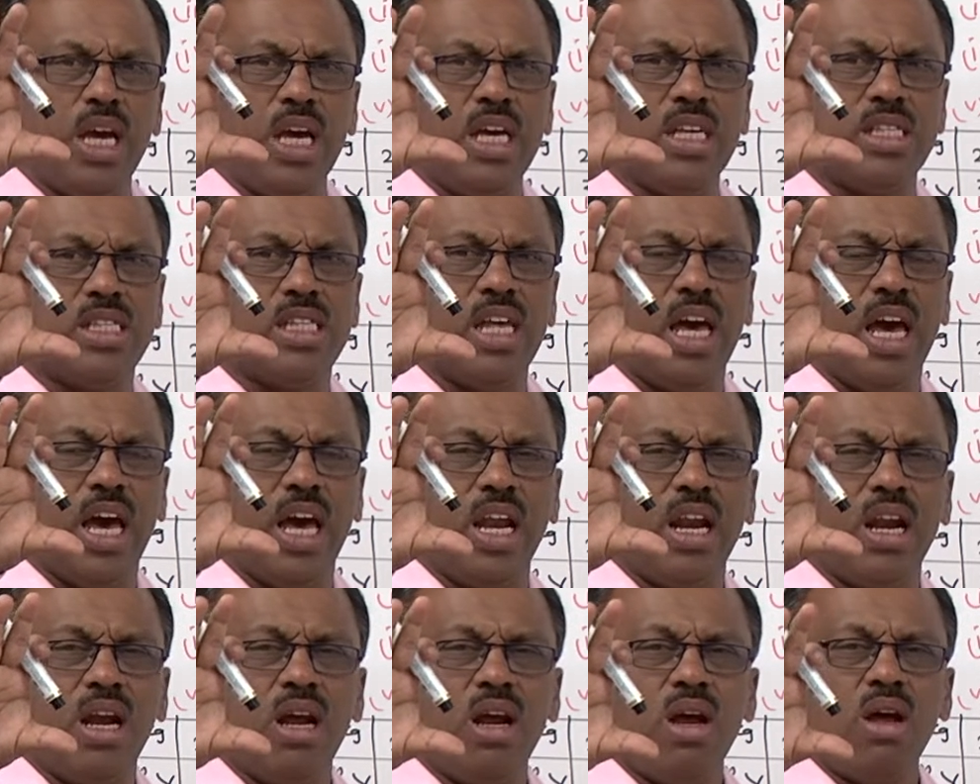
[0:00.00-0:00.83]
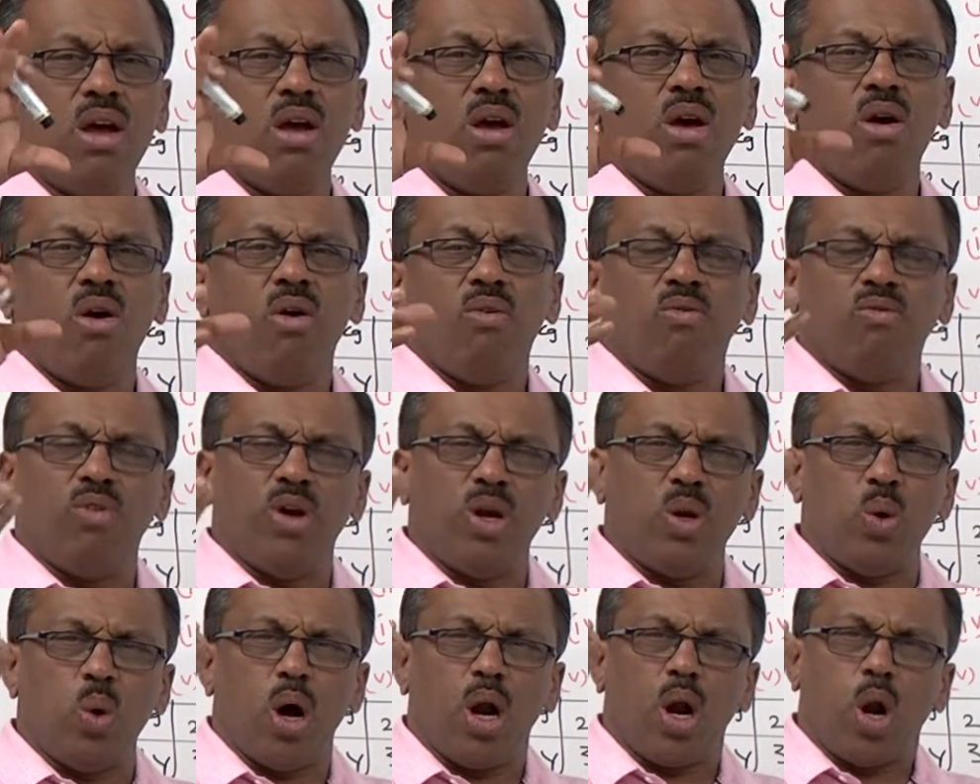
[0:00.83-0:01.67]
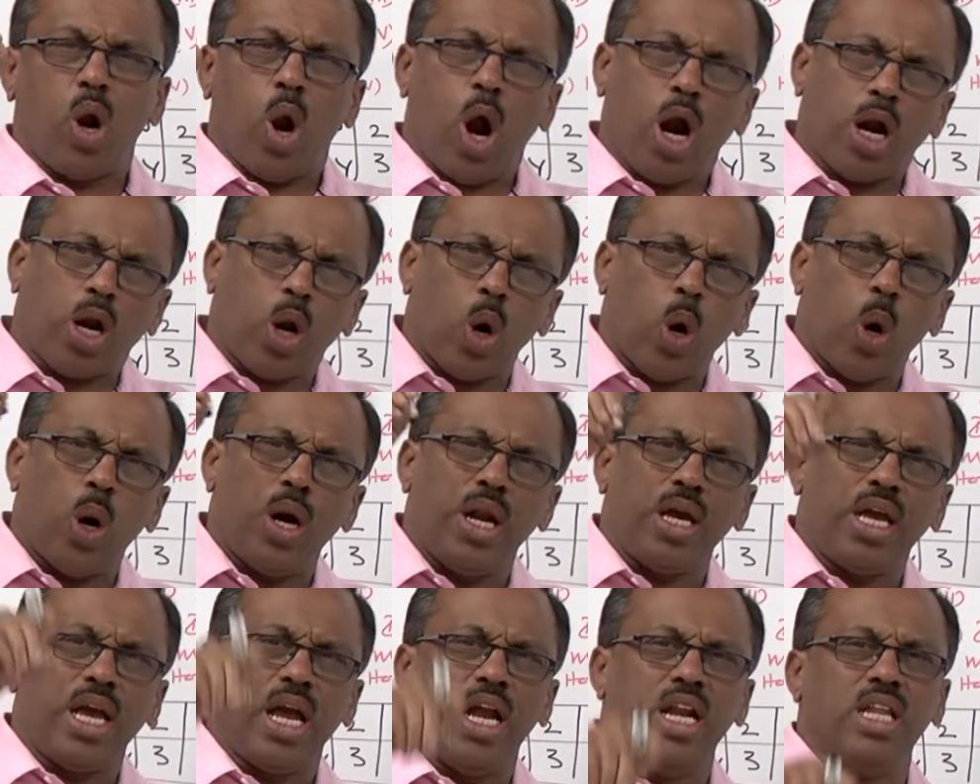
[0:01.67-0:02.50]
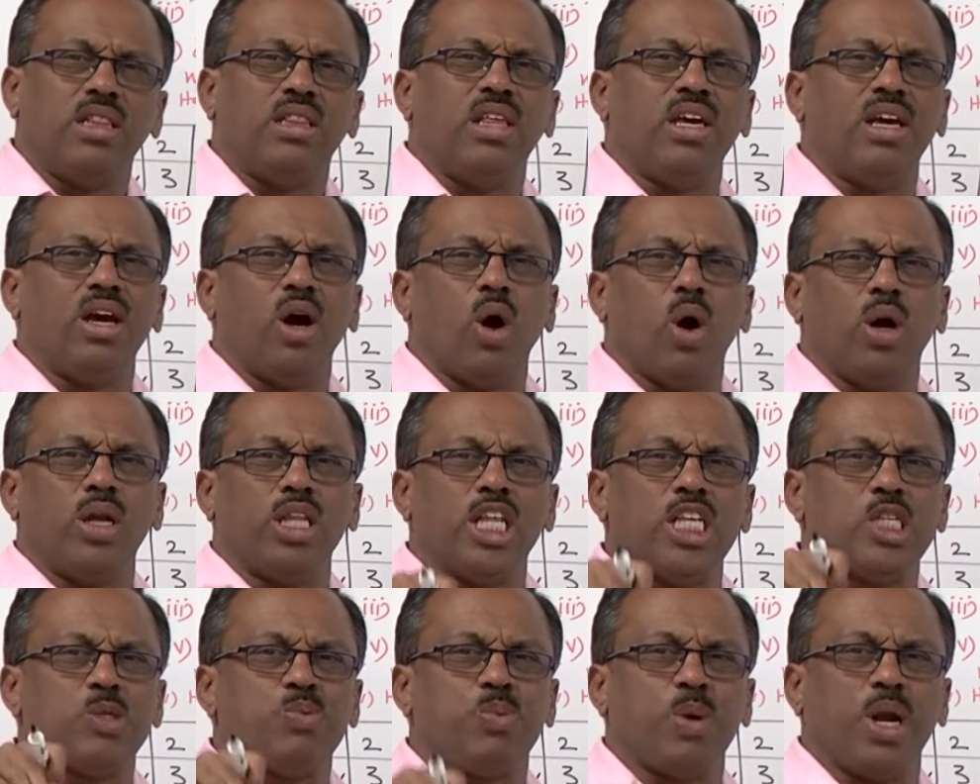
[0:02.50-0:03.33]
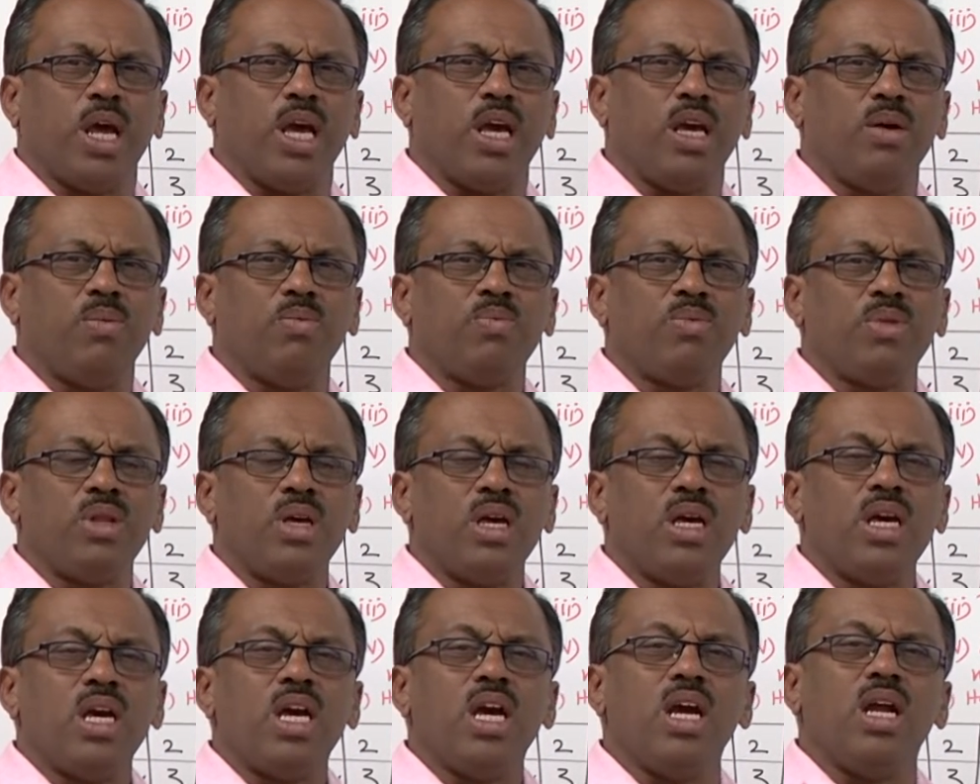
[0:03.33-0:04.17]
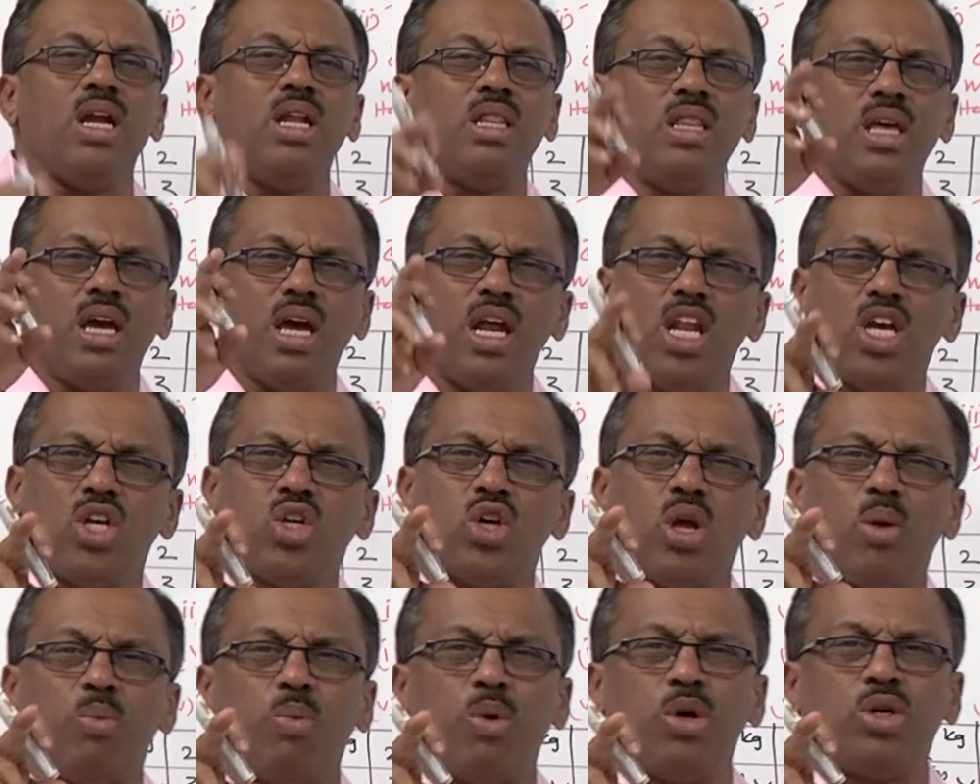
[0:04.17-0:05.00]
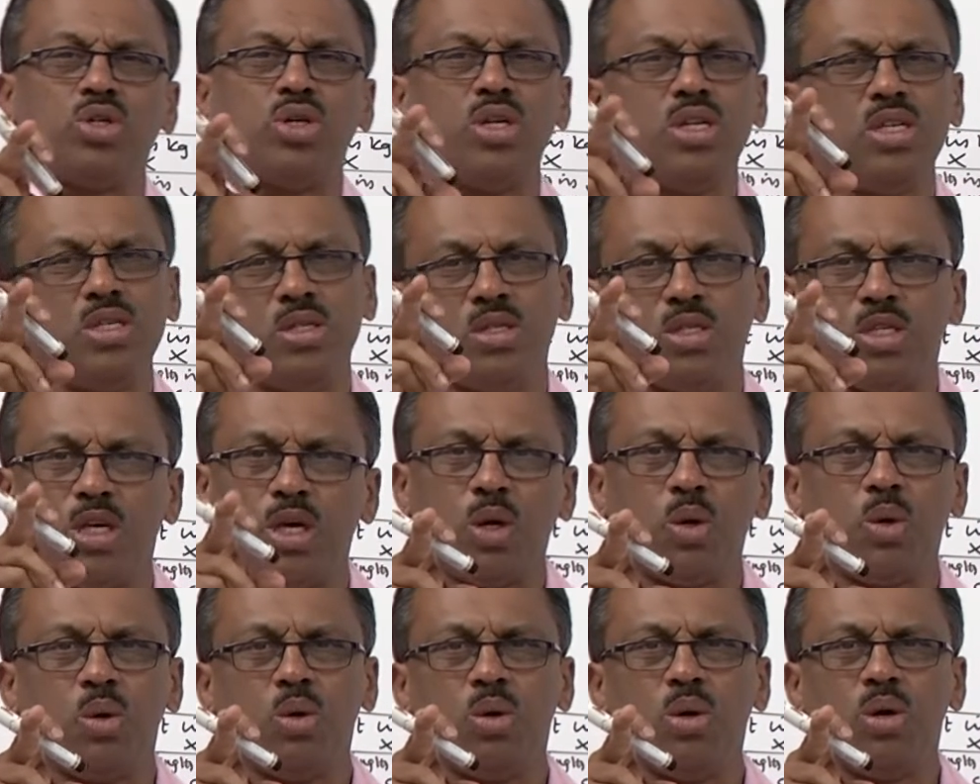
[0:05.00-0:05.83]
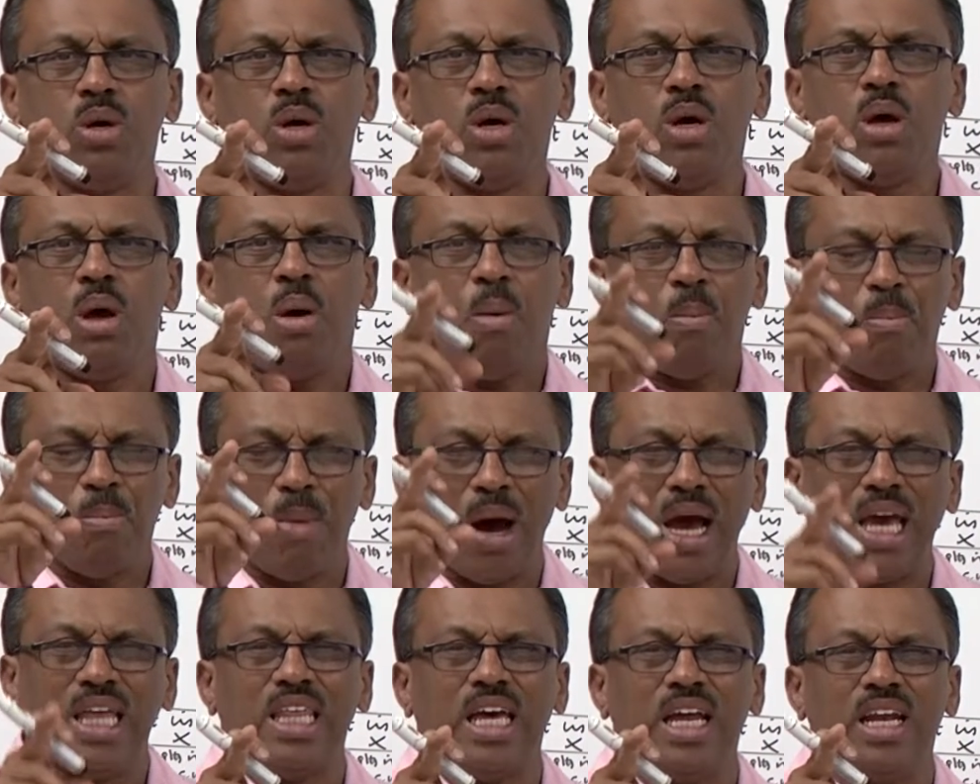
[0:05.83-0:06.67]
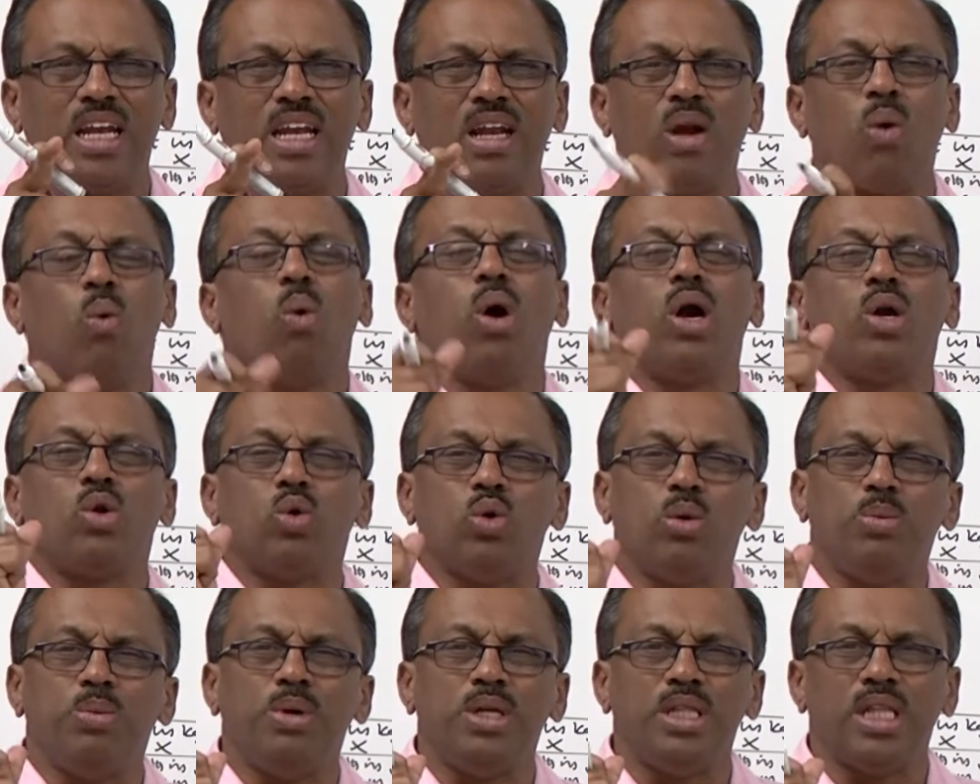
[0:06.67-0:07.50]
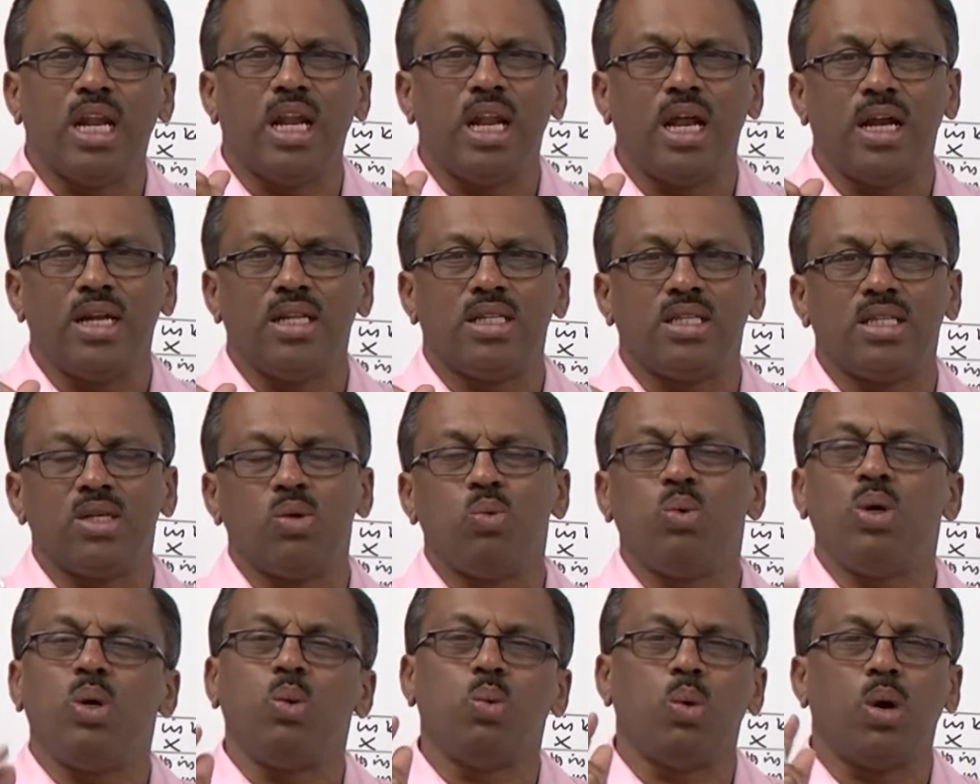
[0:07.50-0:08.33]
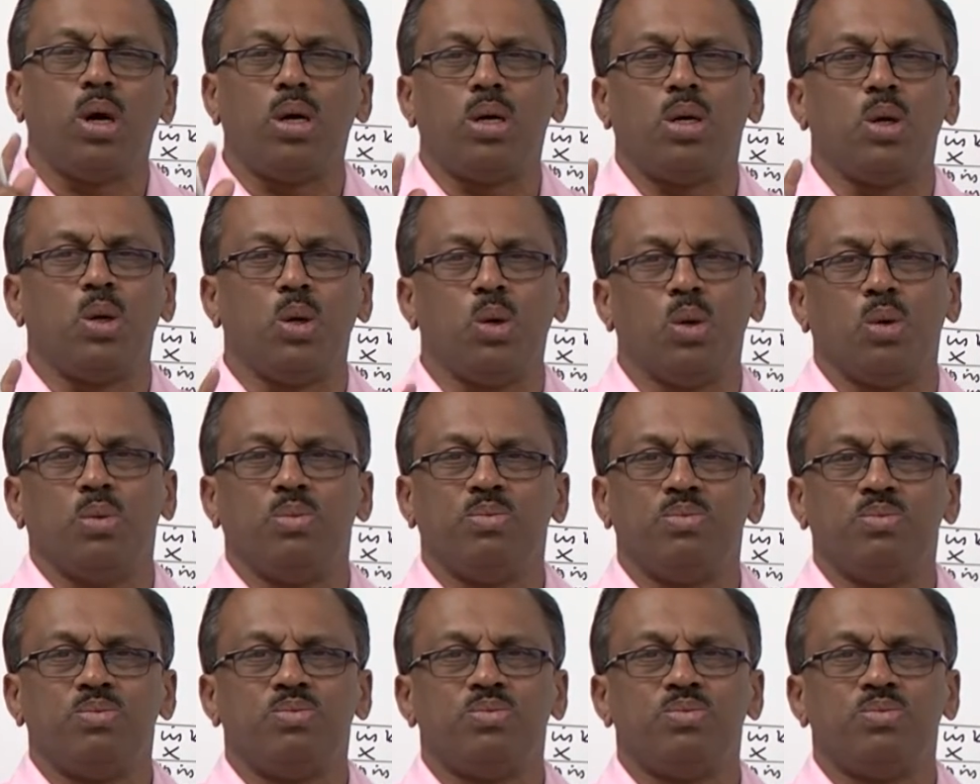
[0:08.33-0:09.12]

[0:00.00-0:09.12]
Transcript: is there. When you are not loading anything on the spring, the initial position is 0. By then what would be the length? We want to know.